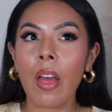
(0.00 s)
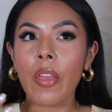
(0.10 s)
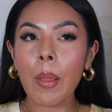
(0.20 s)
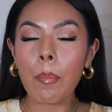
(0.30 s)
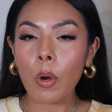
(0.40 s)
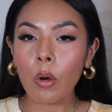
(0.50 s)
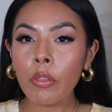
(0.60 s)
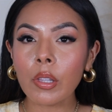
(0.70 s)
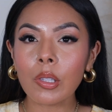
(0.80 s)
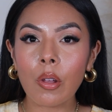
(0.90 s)
they
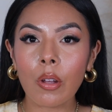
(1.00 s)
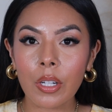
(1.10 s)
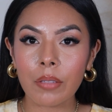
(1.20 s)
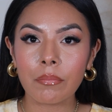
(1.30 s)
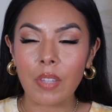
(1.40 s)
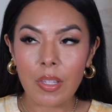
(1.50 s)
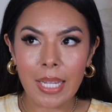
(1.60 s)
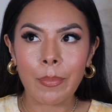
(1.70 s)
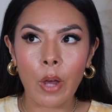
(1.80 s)
both look the same